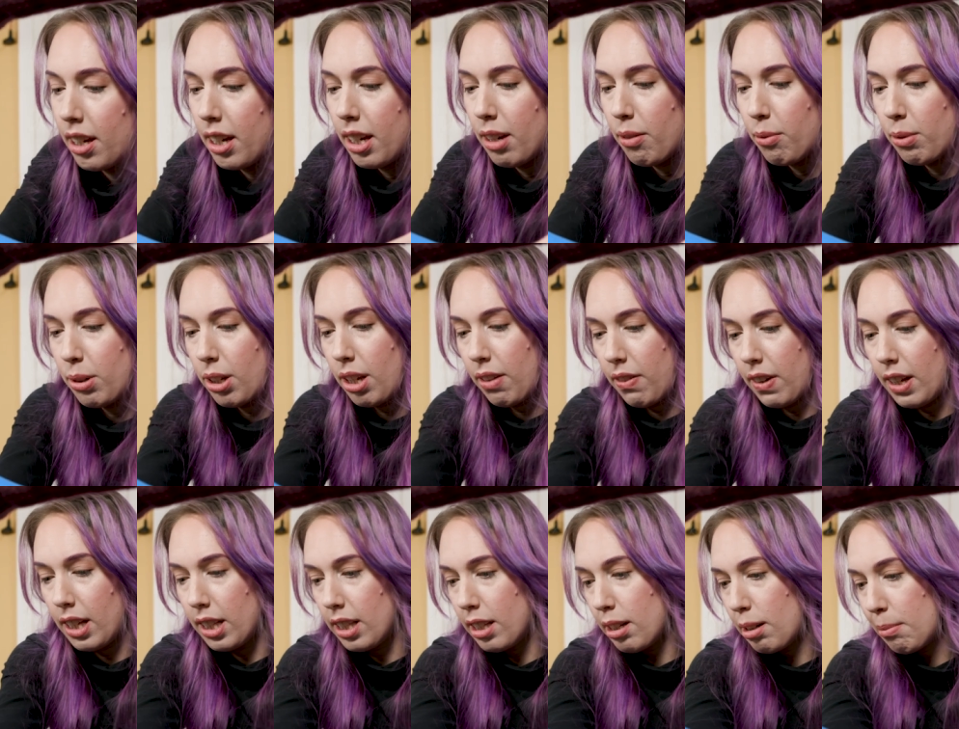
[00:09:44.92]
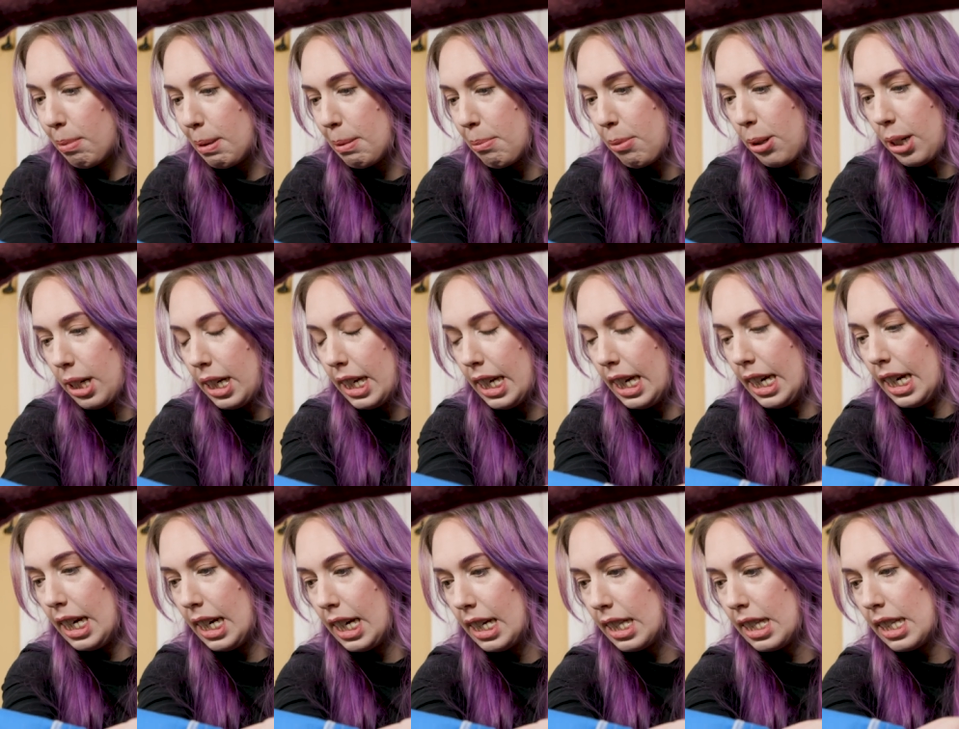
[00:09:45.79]
Yeah. We'll give it a little bit more
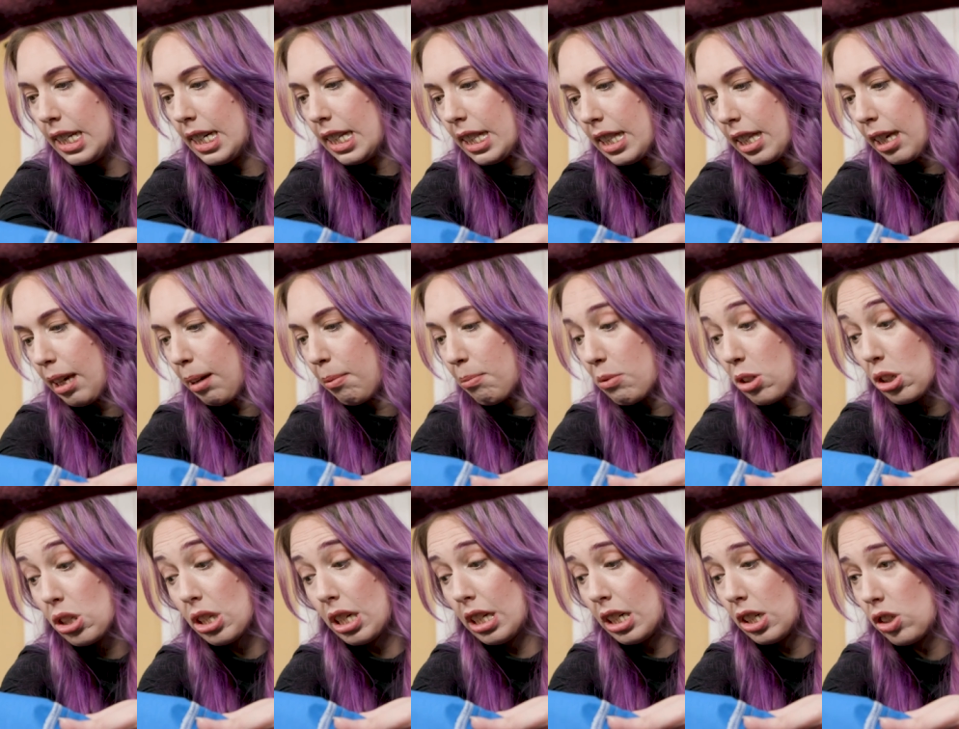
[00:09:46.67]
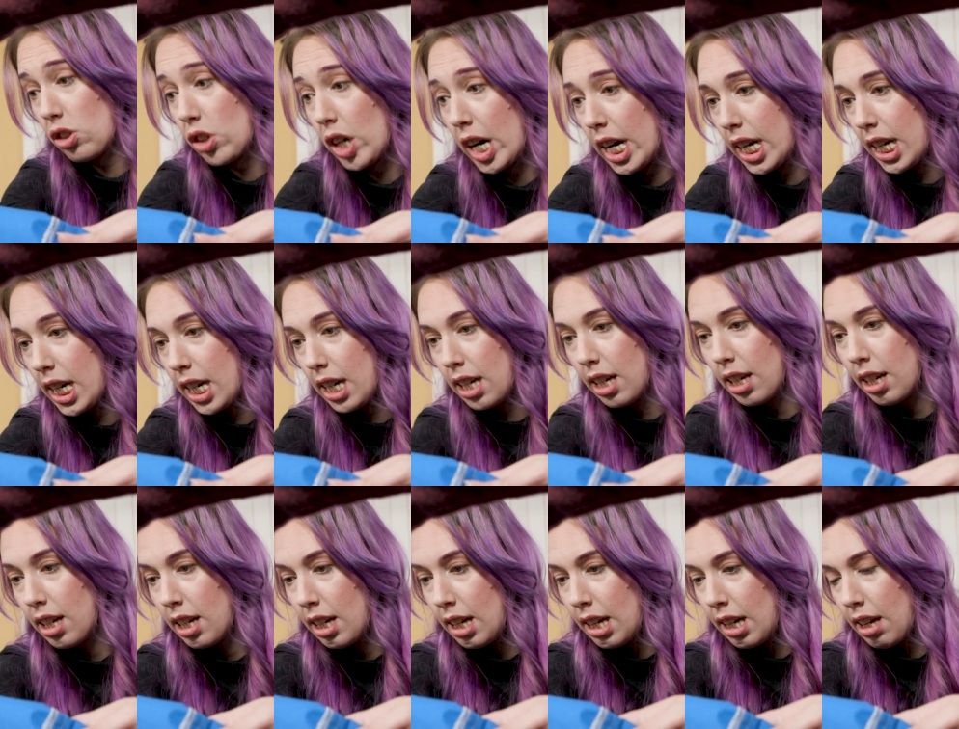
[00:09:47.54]
heat, and then I think I'm just gonna try it.
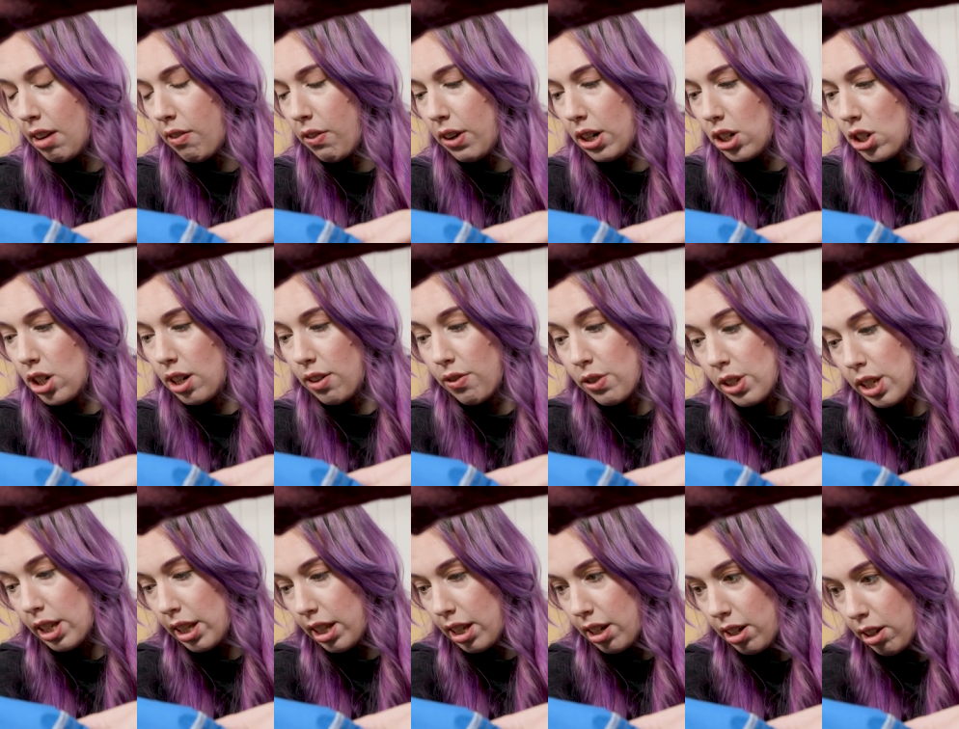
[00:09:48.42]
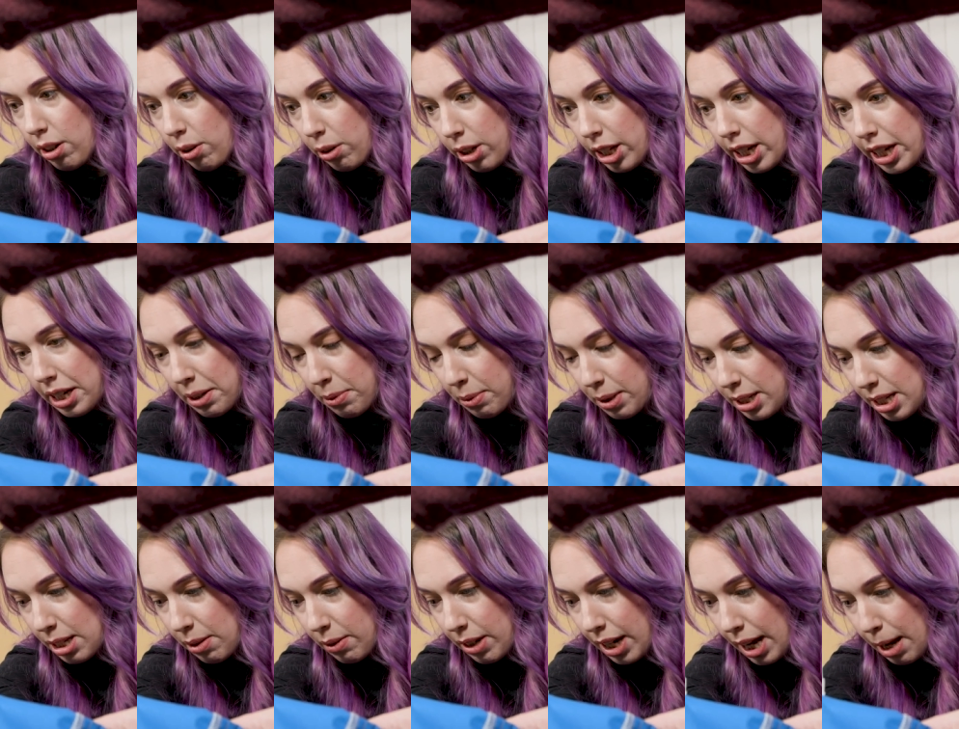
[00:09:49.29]
If it shifts a little, we'll
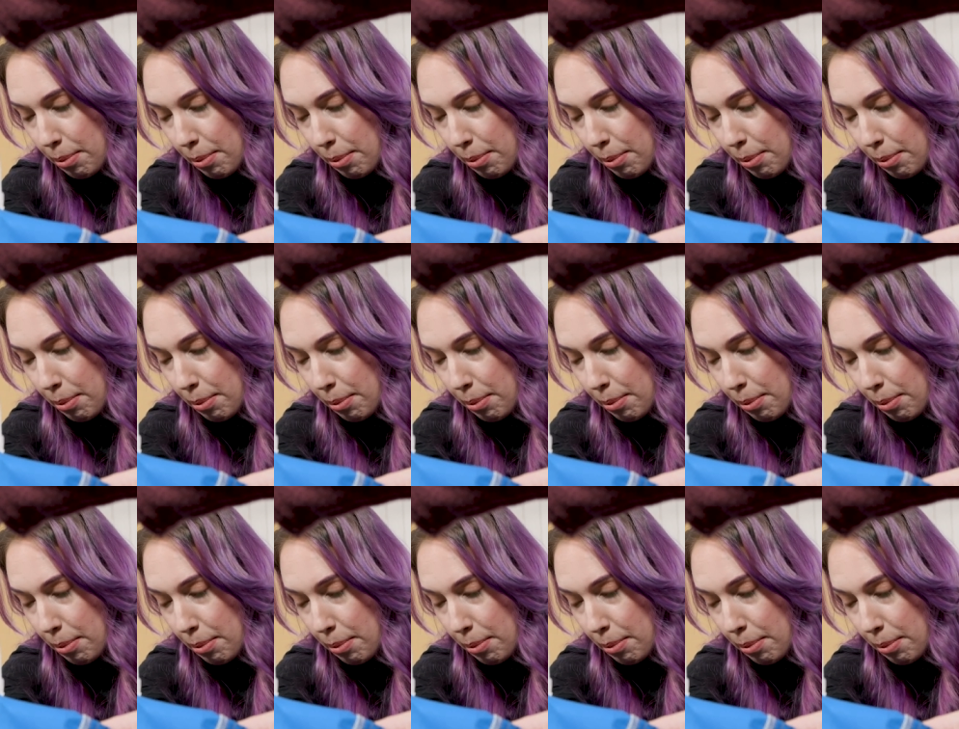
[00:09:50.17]
see what